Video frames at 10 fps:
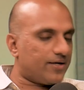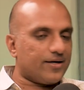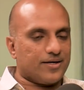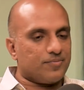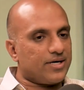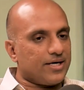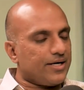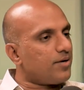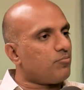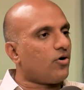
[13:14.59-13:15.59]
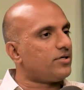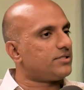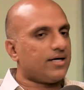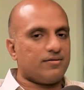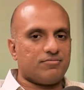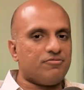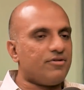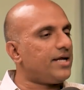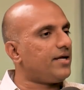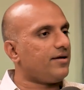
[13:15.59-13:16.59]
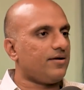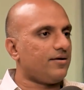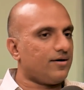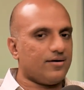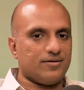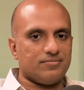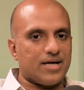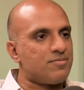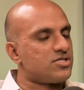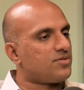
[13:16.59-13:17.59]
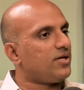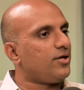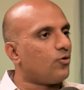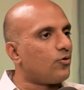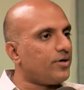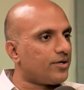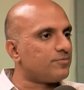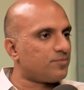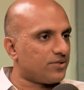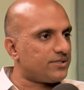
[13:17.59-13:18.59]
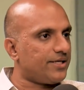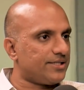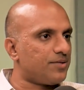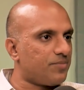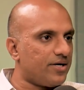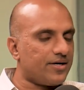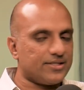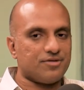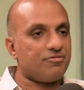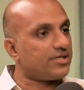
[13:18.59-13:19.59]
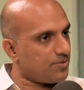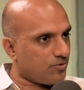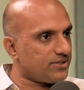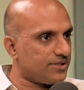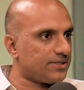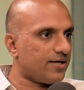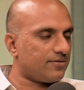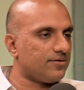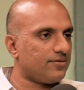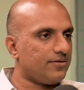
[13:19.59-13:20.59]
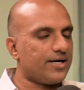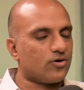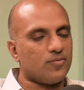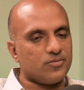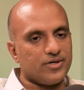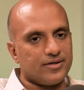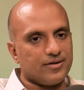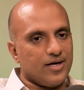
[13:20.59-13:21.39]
correct. But in India, bonds are very abysmally low in terms of percentage and penetration. Fixed deposits are the debt component.